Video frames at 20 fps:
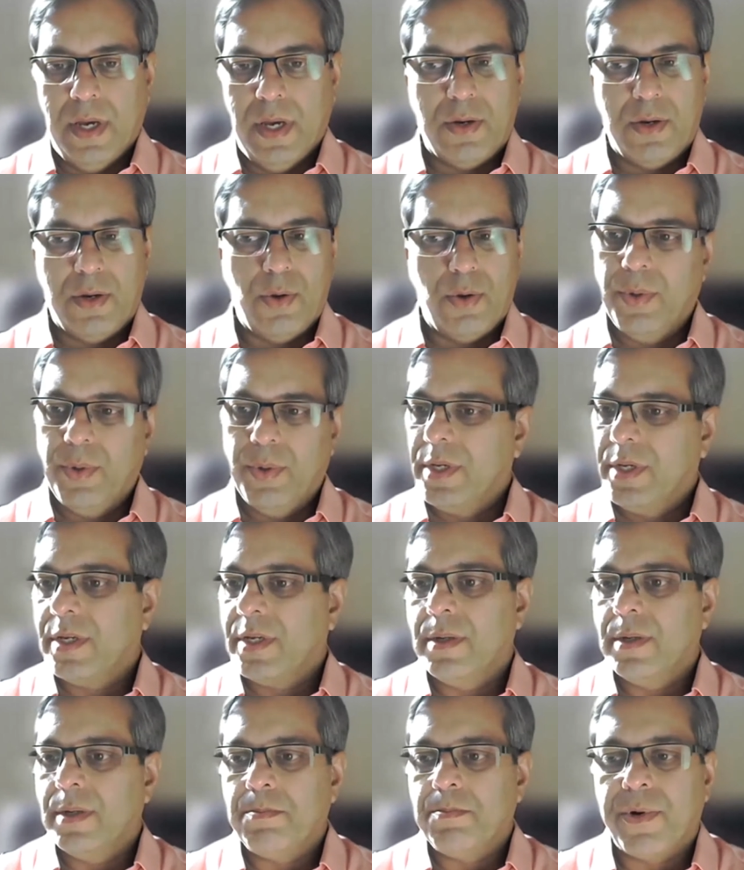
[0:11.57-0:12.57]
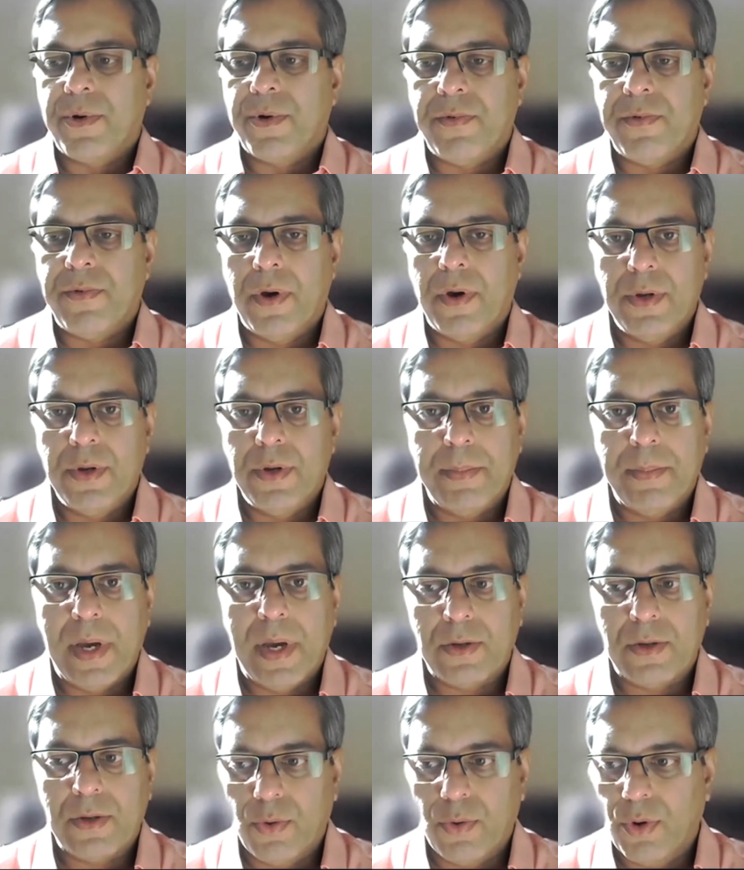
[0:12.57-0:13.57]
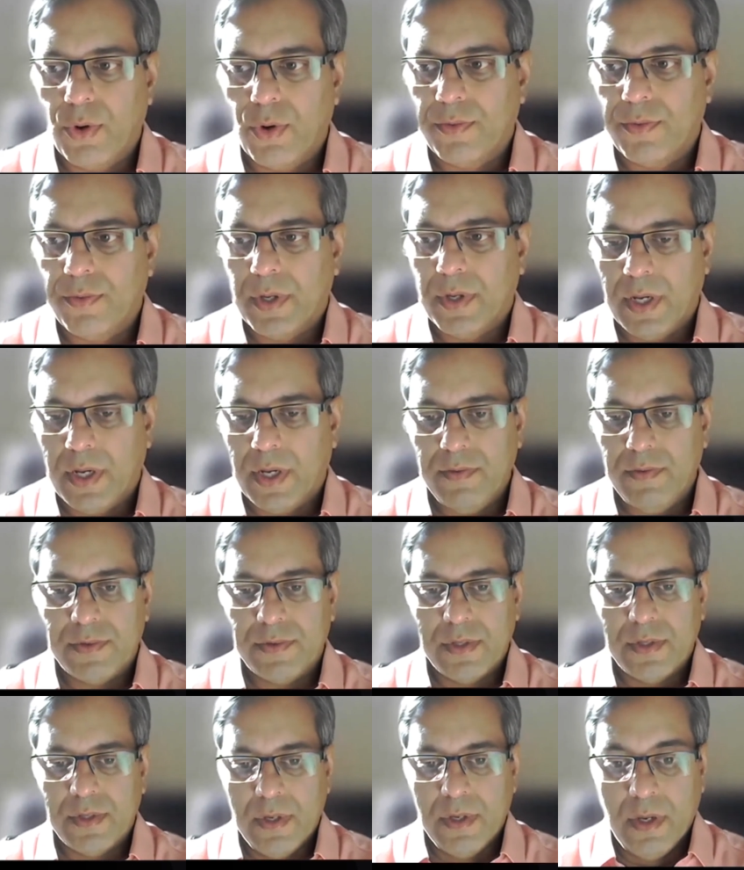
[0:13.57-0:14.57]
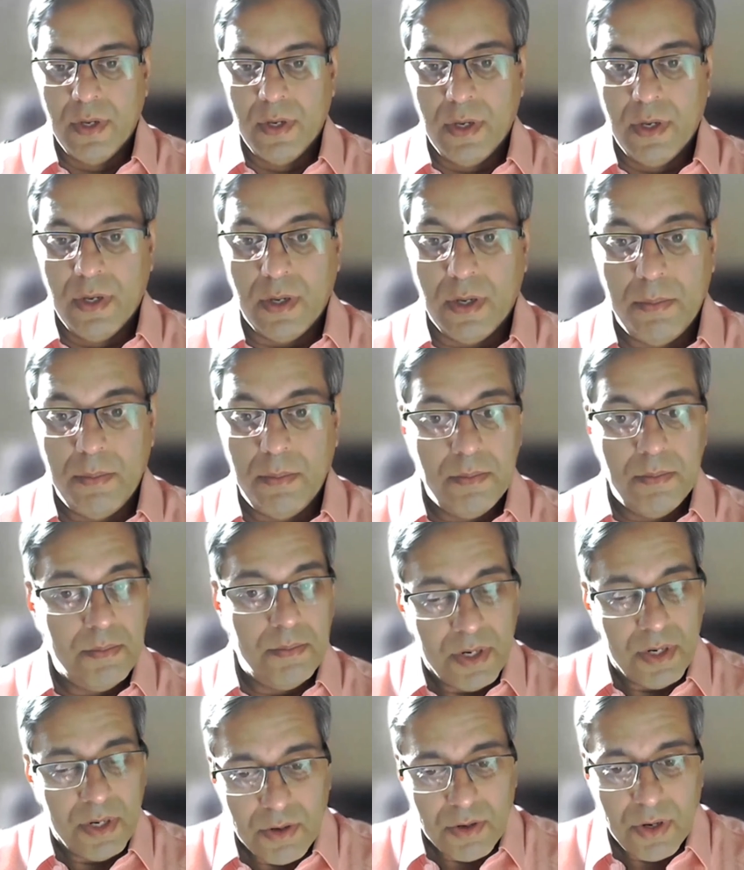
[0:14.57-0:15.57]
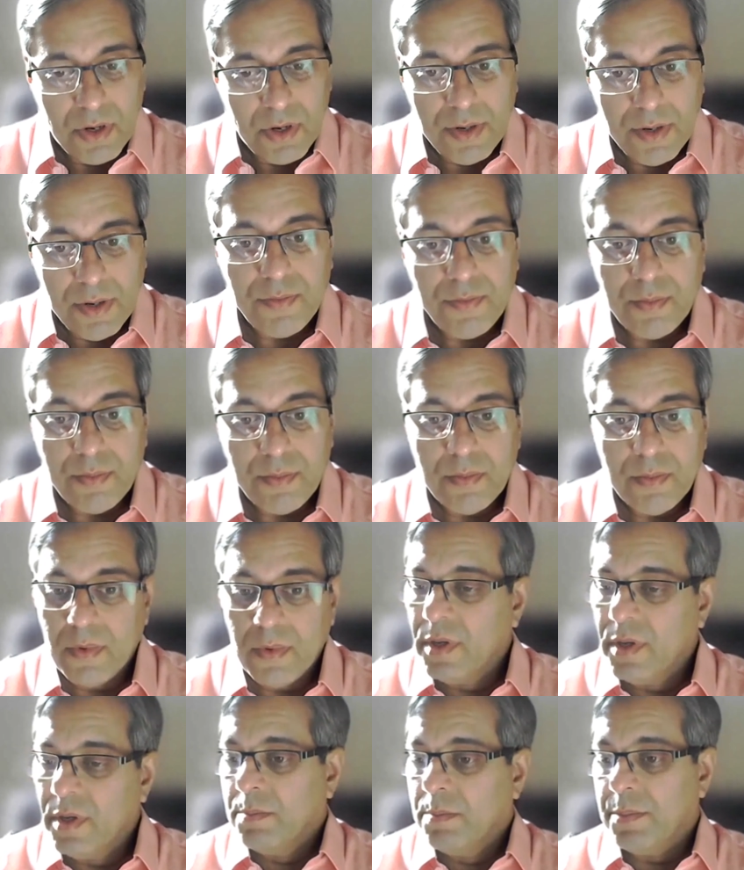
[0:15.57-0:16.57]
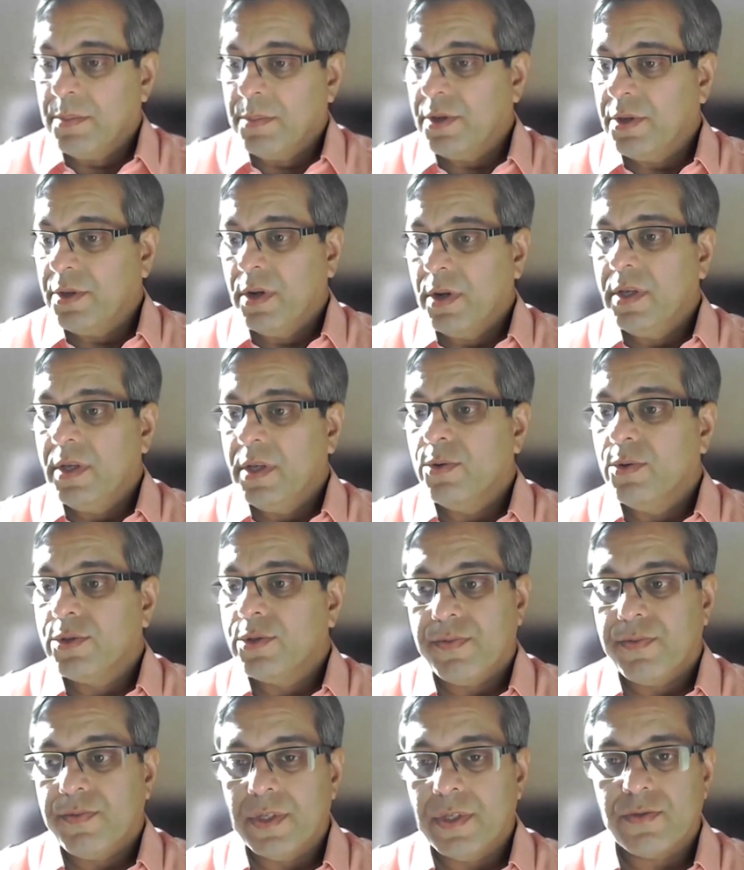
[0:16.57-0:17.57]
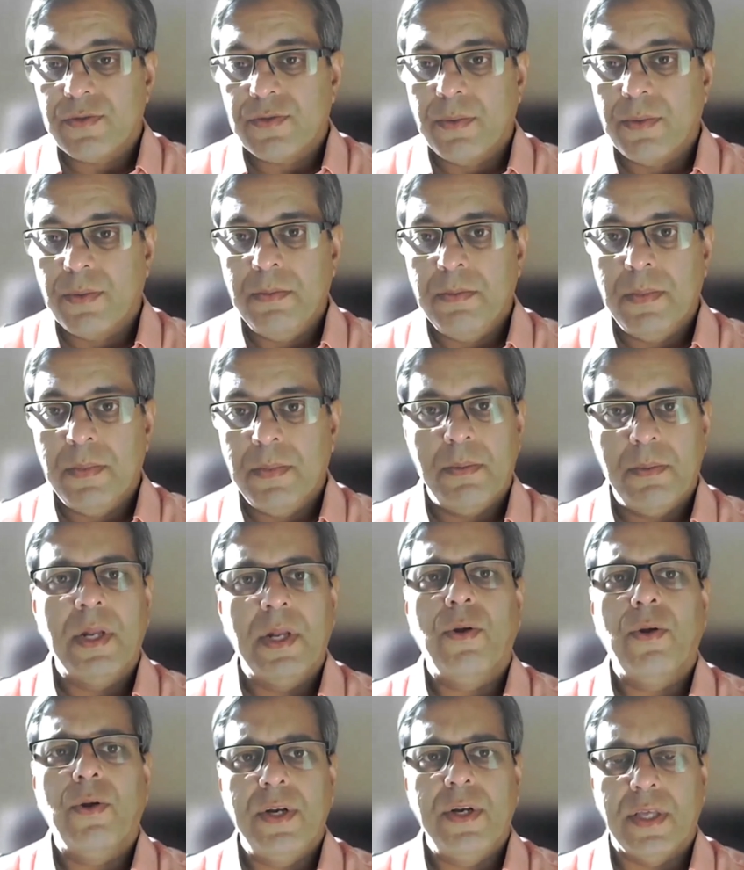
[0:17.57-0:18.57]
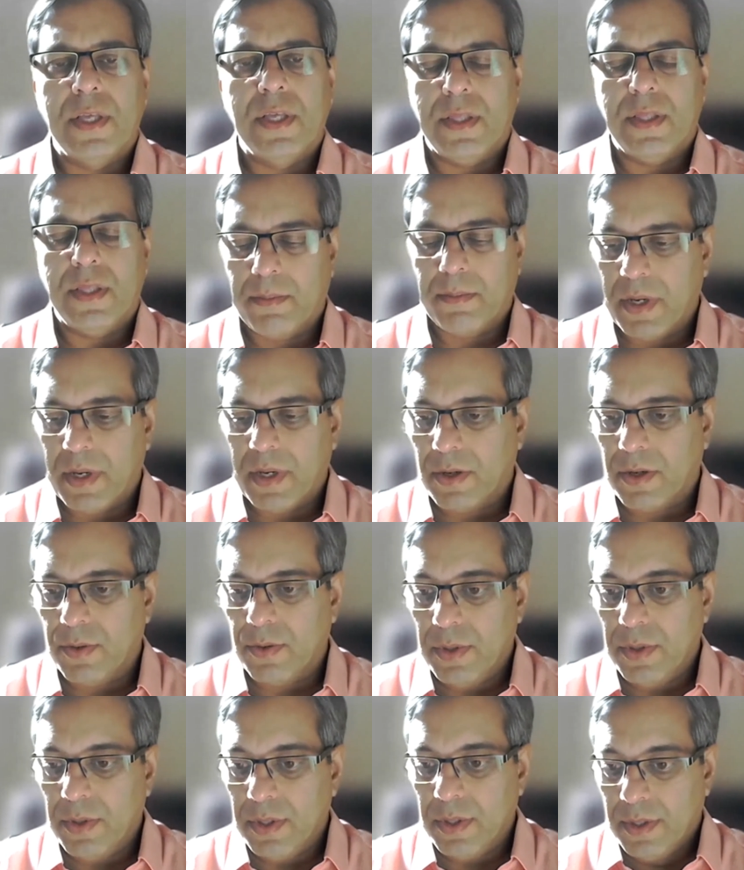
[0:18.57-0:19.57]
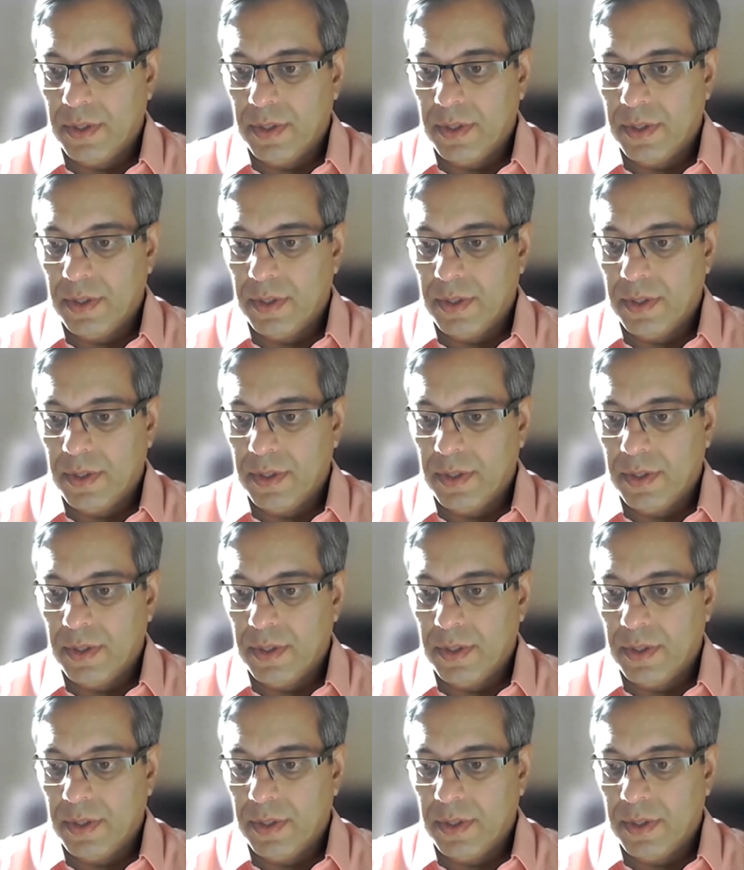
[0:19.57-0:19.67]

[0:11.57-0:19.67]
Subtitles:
And COVID has had a profound impact on all of our lives, uh, particularly, particularly those of us from a minority ethnic background.